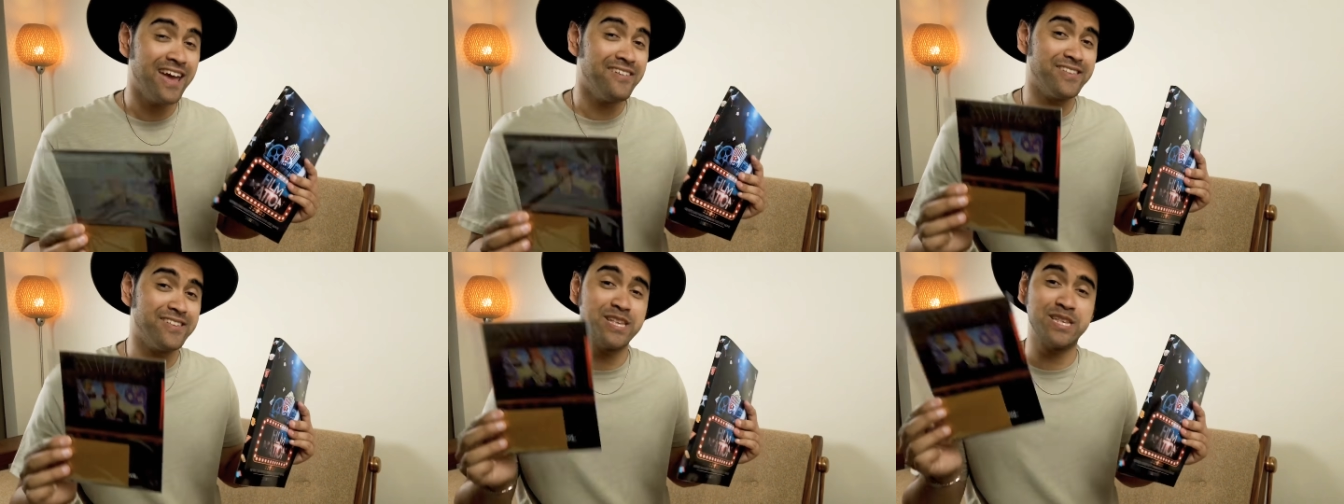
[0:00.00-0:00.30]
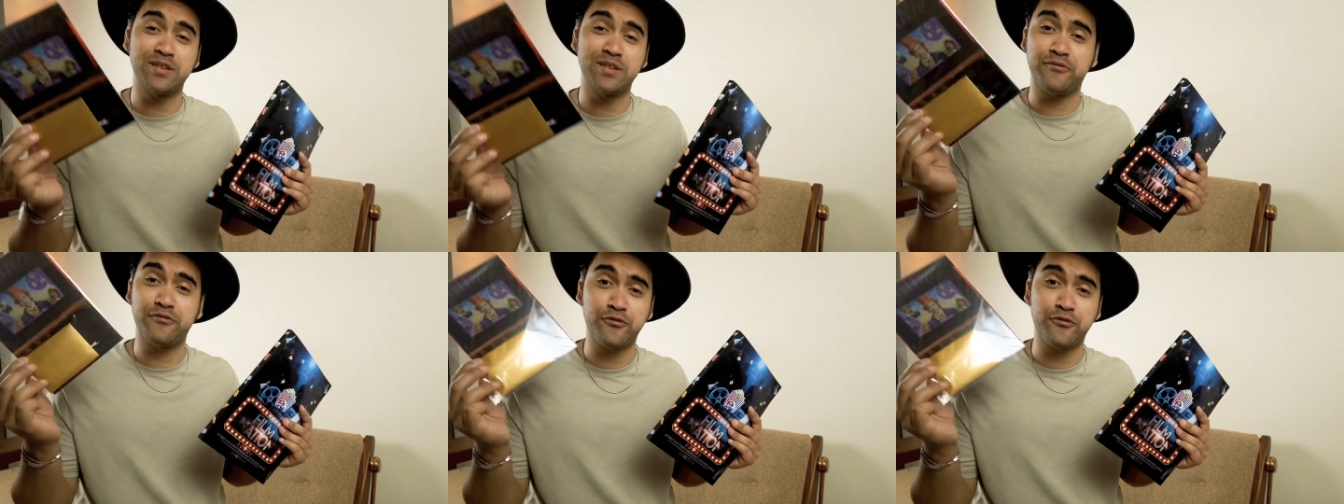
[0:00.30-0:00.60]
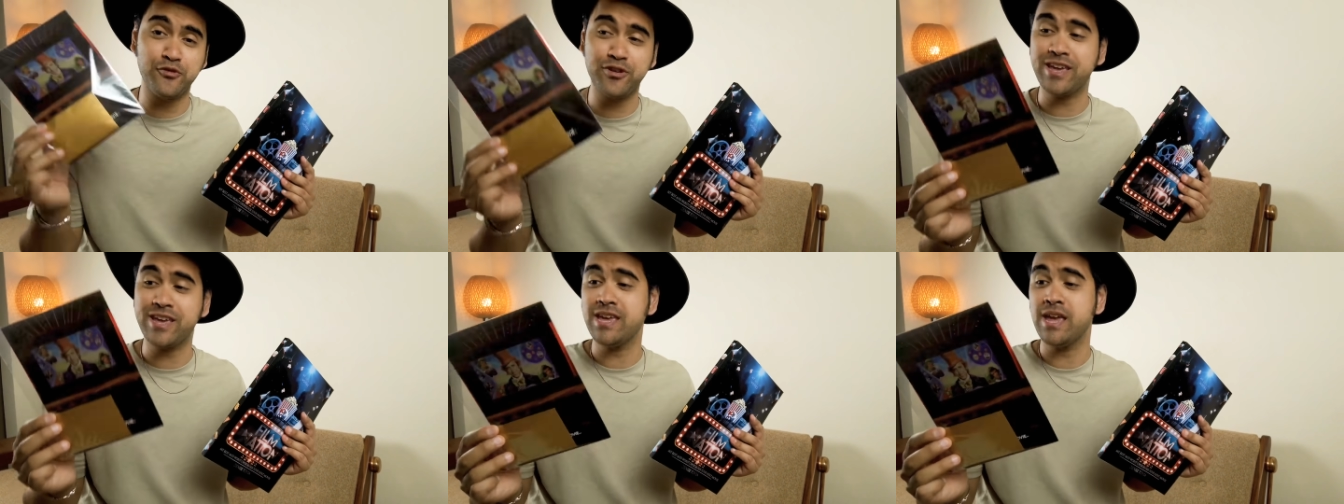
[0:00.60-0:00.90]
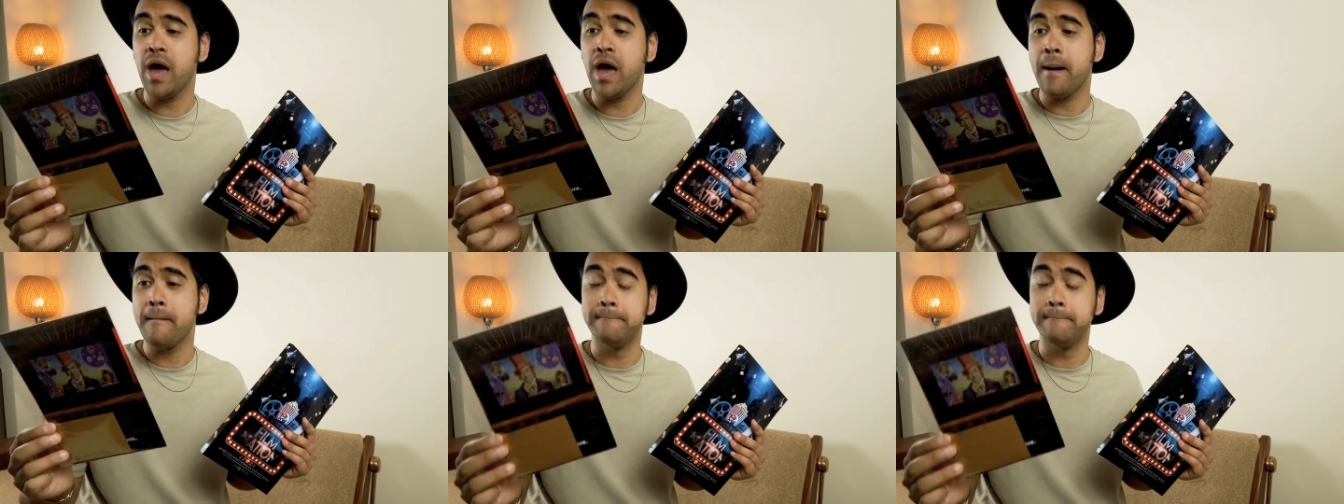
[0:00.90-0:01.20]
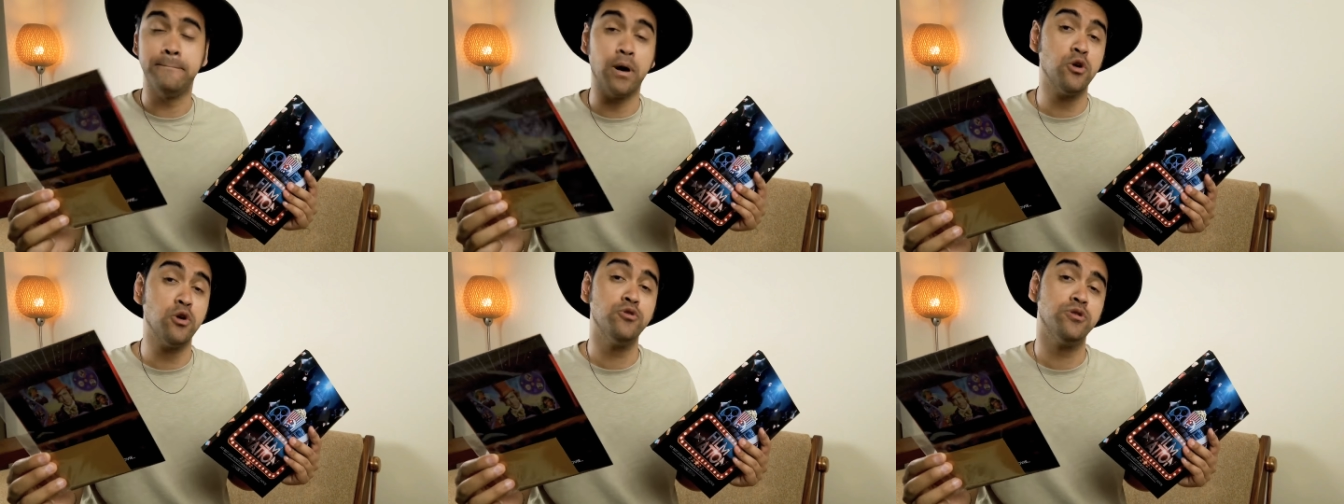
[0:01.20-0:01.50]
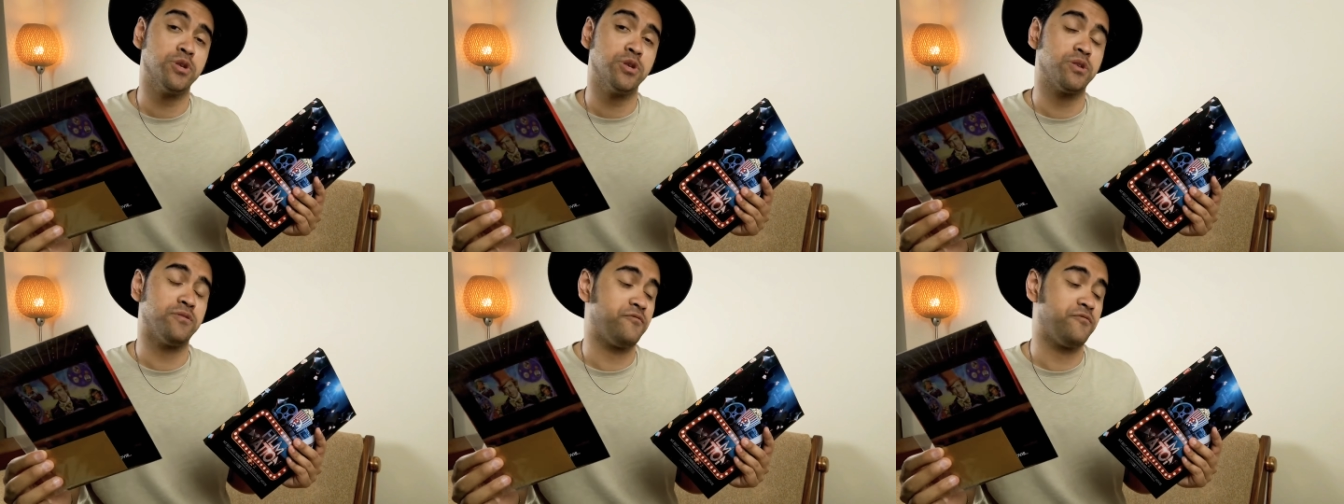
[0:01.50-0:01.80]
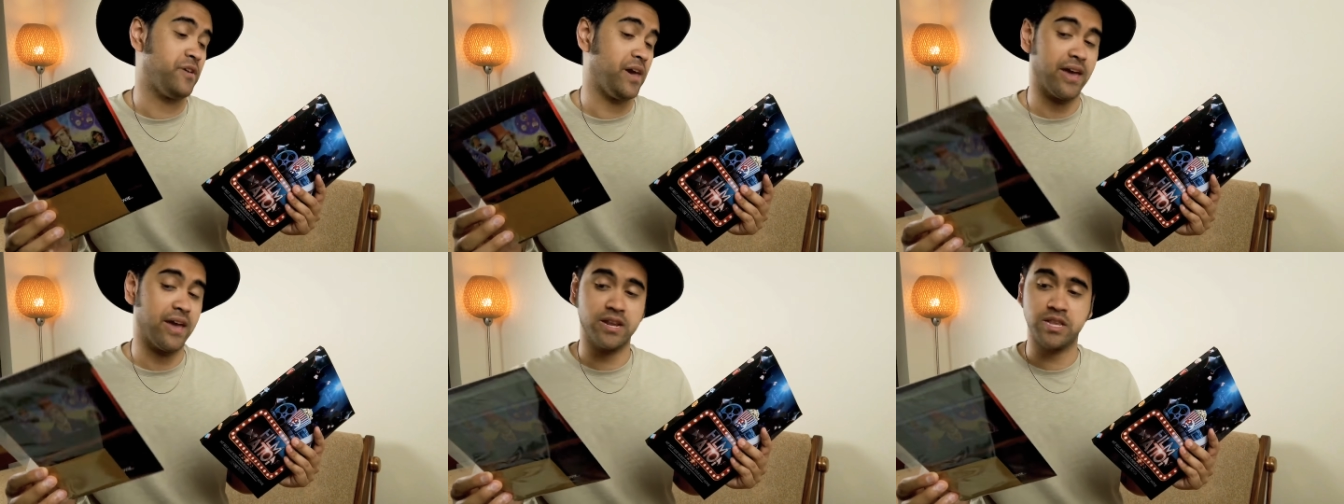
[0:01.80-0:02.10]
This is a free bonus
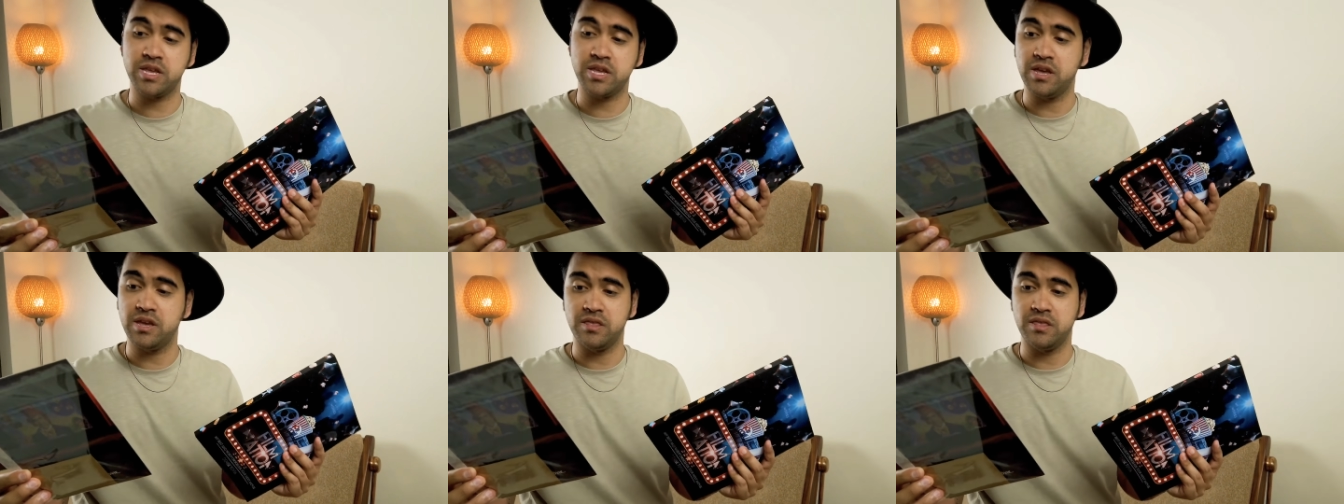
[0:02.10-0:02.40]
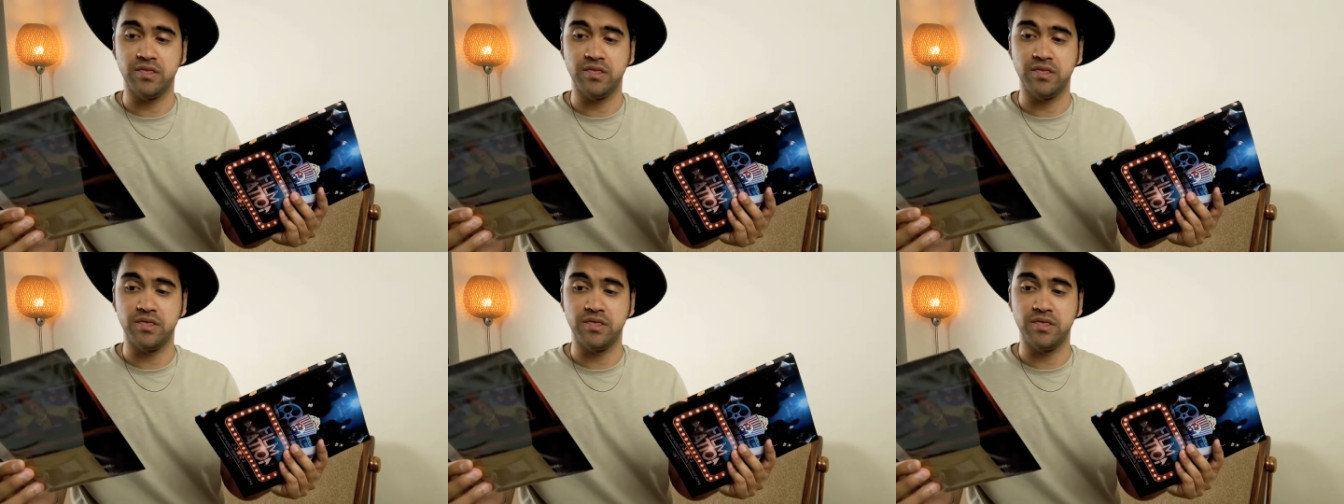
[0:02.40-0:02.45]
effect